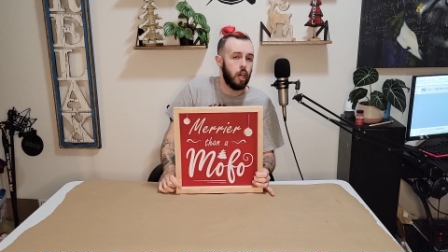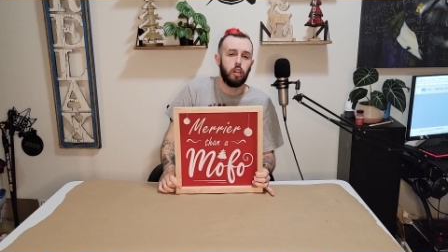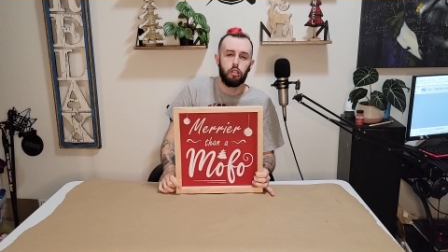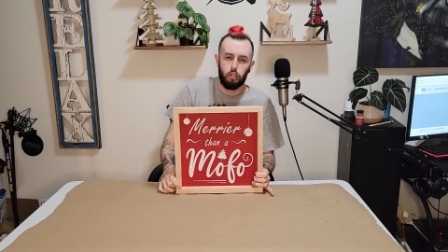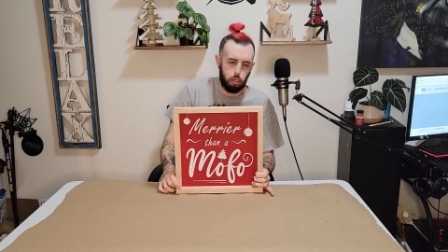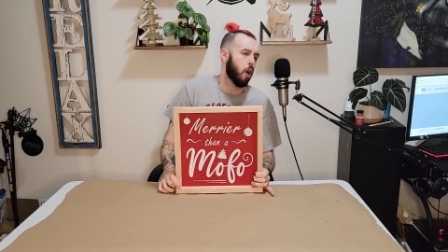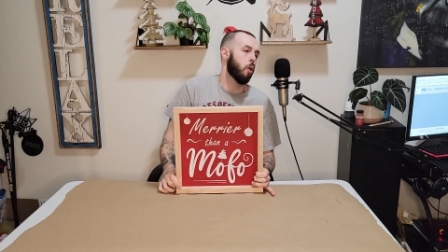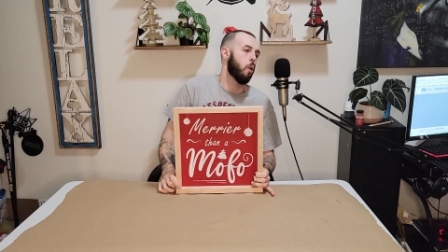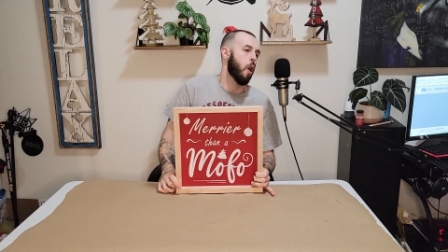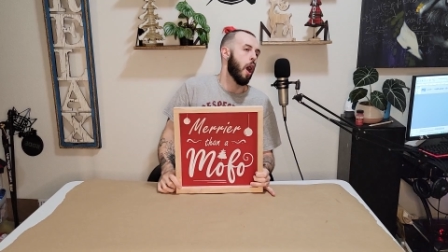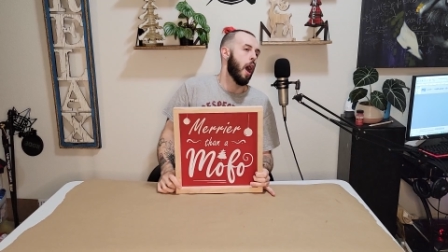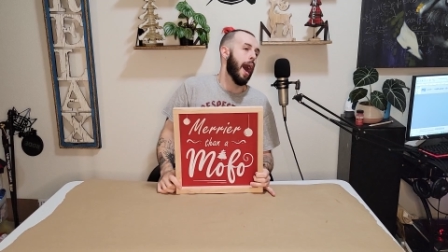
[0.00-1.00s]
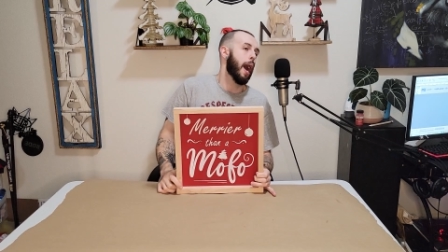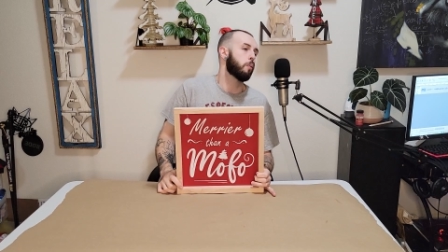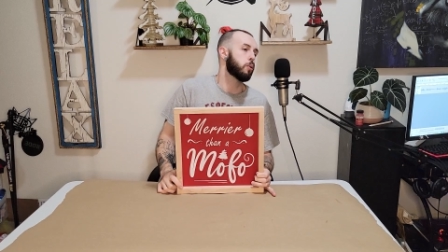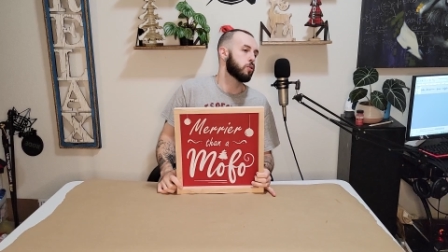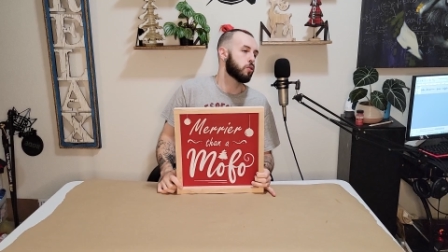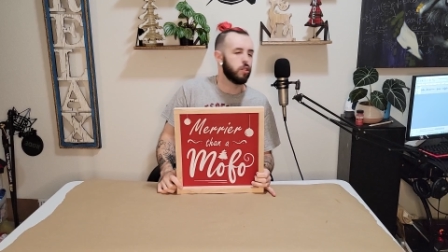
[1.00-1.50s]
So, I will
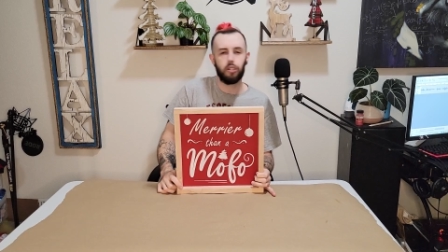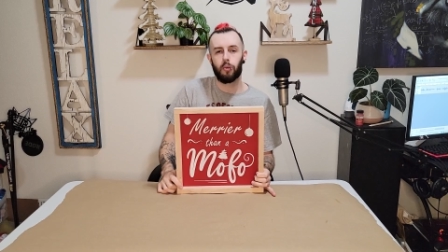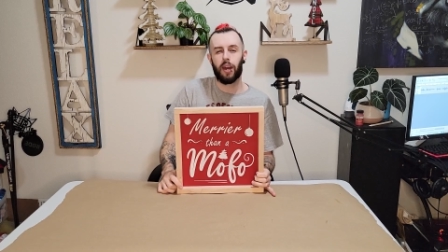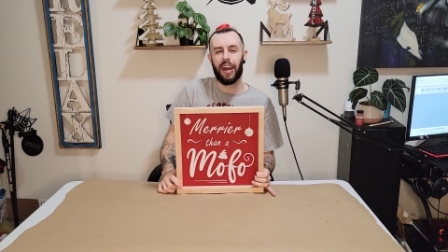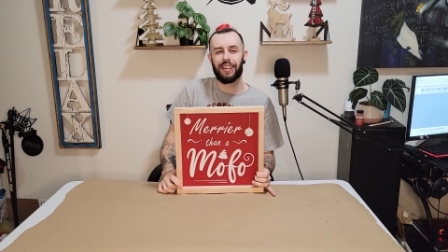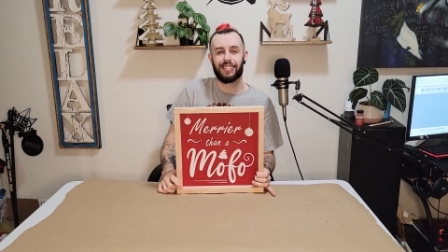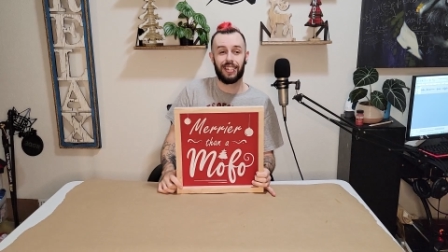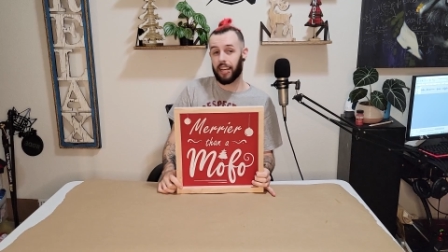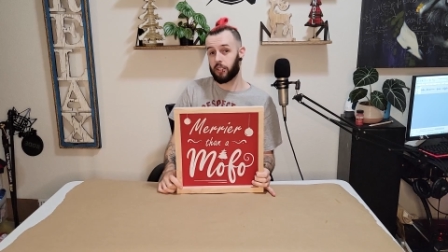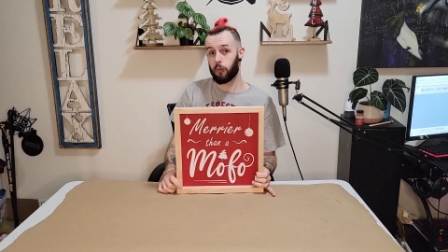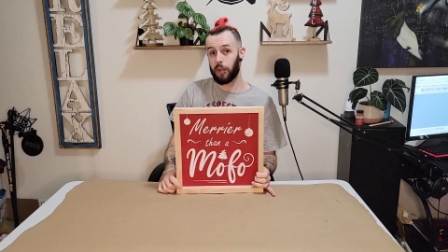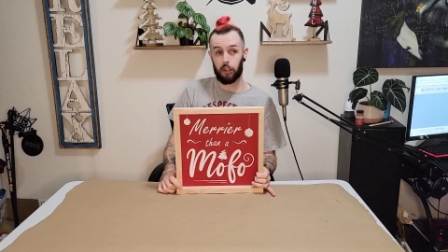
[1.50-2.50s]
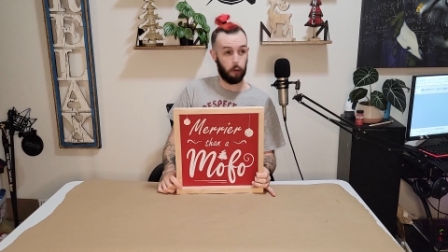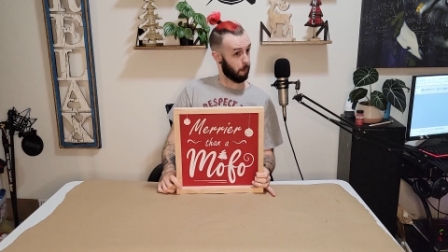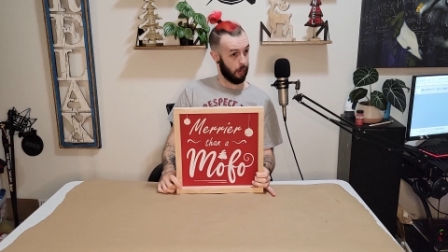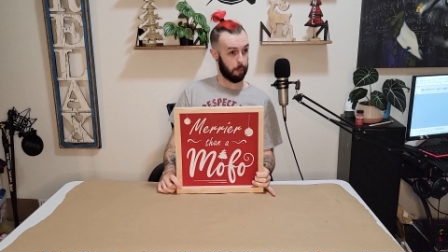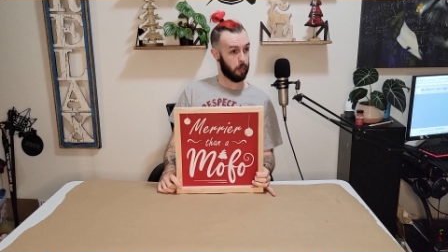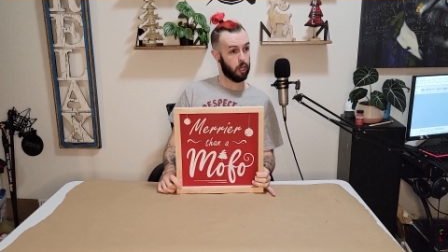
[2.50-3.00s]
see you guys next week, or
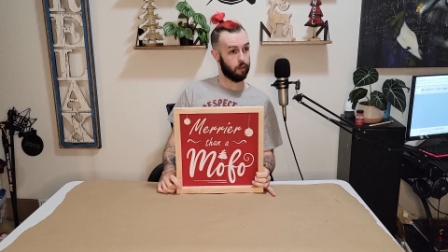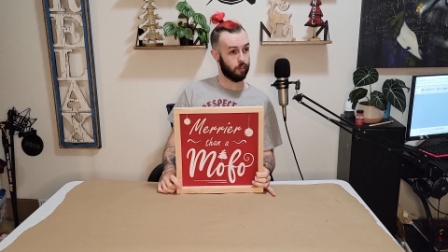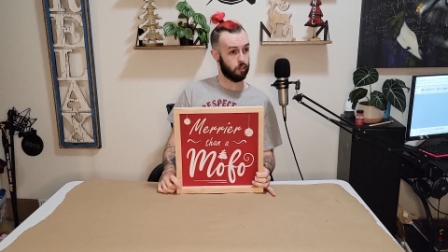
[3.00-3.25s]
maybe even